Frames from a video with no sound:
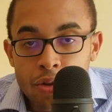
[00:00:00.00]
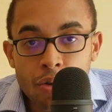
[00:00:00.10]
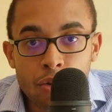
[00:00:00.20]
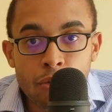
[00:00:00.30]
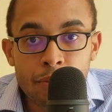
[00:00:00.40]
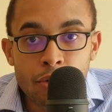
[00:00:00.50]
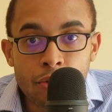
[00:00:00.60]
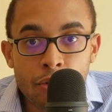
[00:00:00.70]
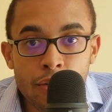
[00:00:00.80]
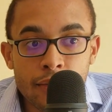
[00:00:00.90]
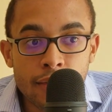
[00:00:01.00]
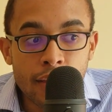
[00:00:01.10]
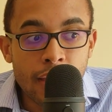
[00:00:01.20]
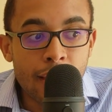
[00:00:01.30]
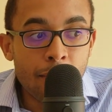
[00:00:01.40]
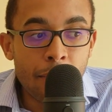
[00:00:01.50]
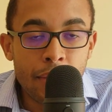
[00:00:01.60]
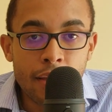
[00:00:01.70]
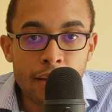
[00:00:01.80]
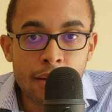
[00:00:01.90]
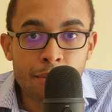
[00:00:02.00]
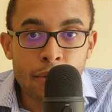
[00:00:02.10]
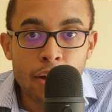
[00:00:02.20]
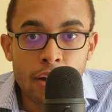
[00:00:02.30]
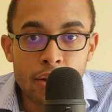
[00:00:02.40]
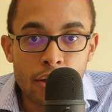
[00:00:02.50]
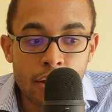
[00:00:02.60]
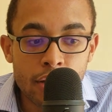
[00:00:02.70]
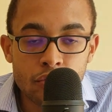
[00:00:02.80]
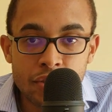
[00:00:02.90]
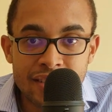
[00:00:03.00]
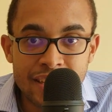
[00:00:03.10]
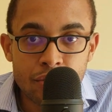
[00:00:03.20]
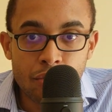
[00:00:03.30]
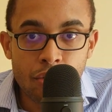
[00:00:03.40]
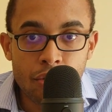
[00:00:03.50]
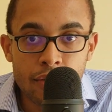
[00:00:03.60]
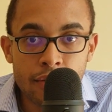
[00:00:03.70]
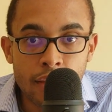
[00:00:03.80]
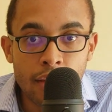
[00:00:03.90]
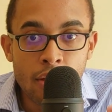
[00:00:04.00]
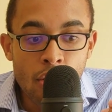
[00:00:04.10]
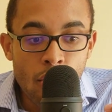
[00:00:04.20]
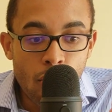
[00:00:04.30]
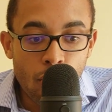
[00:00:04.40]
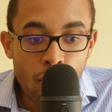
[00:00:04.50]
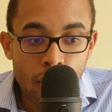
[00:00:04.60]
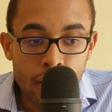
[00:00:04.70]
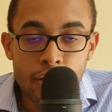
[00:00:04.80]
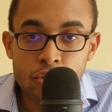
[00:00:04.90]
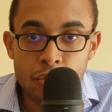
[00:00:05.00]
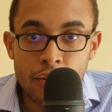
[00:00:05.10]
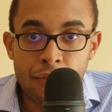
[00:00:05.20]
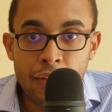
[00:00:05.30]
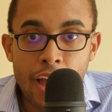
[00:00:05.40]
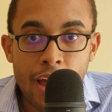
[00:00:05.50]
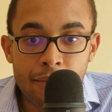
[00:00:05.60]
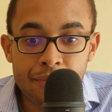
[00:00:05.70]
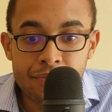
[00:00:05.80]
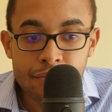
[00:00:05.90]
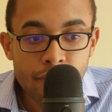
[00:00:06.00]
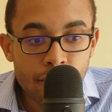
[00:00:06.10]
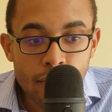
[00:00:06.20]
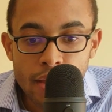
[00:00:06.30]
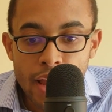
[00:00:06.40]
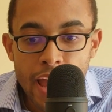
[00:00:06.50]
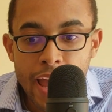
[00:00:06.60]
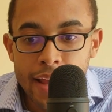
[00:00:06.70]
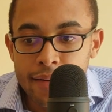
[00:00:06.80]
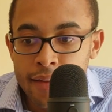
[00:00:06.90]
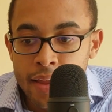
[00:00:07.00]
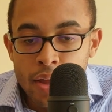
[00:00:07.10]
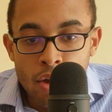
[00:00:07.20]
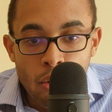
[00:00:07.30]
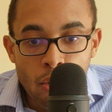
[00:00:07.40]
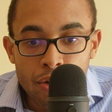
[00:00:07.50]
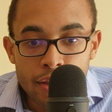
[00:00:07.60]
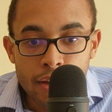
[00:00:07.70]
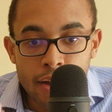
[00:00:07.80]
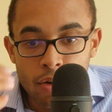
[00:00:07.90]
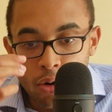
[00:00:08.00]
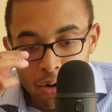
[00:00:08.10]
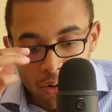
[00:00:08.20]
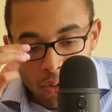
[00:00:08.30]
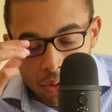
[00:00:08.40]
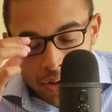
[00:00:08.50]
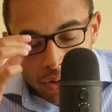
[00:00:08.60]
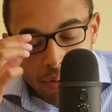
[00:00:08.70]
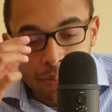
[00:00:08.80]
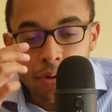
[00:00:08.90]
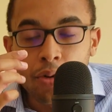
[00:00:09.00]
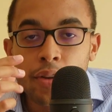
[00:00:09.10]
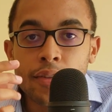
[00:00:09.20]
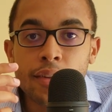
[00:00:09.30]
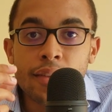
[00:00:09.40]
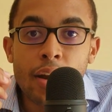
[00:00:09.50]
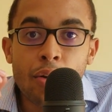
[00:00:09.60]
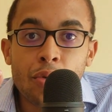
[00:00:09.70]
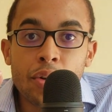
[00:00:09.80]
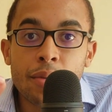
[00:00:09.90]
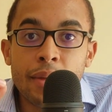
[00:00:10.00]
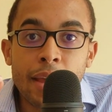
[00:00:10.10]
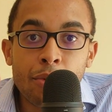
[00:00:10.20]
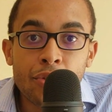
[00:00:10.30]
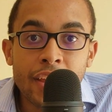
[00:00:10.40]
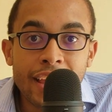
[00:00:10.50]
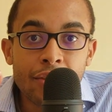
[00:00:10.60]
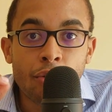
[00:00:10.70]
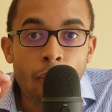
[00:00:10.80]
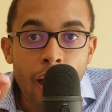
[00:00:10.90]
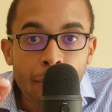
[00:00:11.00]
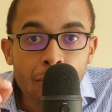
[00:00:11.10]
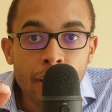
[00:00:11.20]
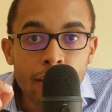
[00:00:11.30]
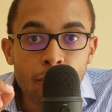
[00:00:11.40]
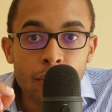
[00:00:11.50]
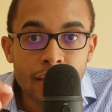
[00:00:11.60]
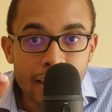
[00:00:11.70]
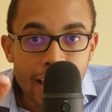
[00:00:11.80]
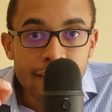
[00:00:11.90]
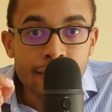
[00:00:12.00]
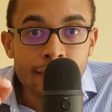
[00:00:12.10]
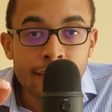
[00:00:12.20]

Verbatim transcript: your cryptocurrency and maybe a country's digital currency or a country's fiat. And only the cryptocurrencies that are going to be able to interoperate with the legacy